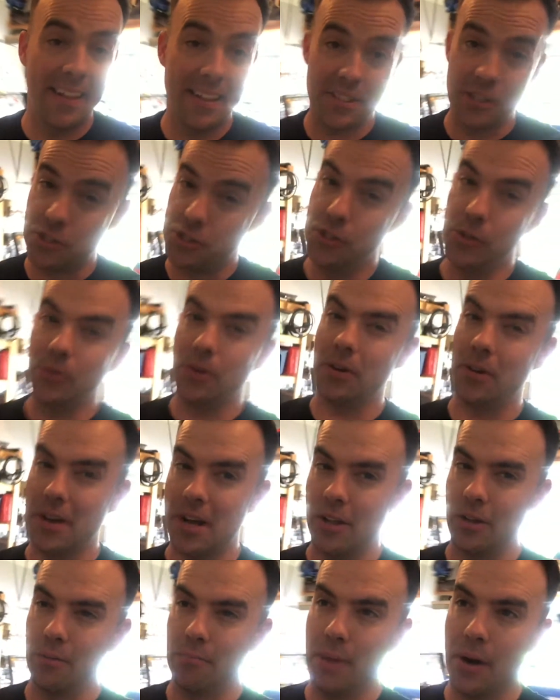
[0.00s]
that's a
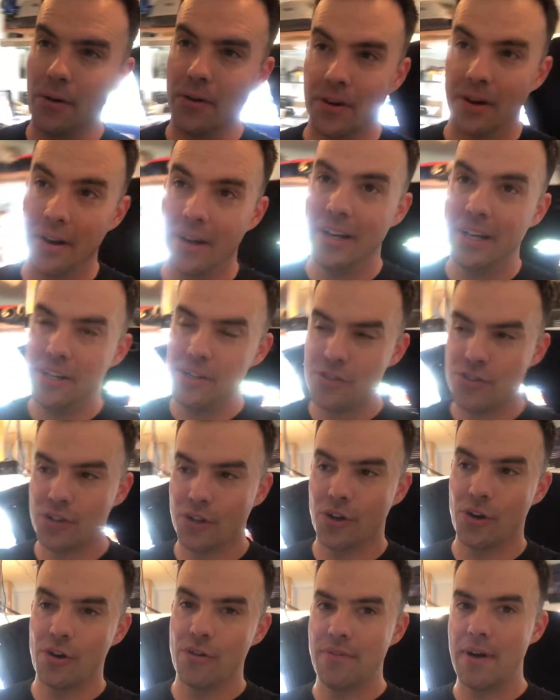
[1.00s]
$200 motor.
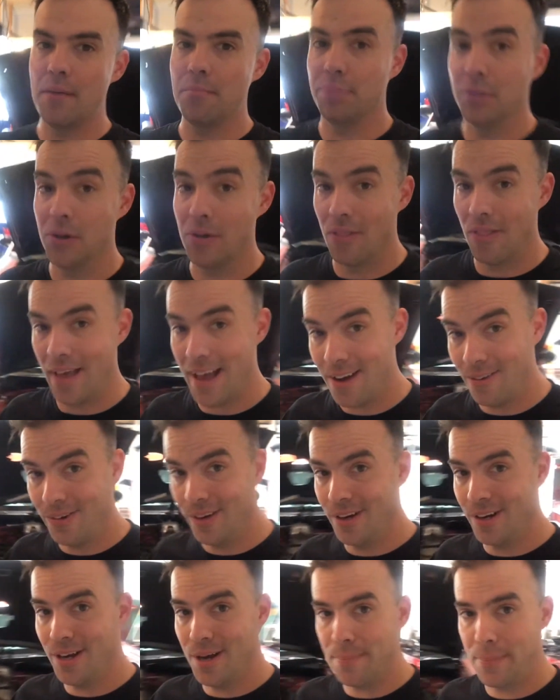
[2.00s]
So if I blow that
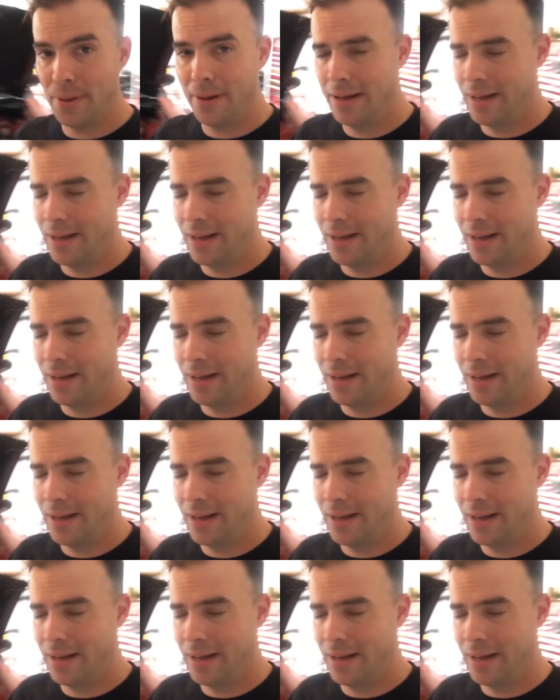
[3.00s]
one up,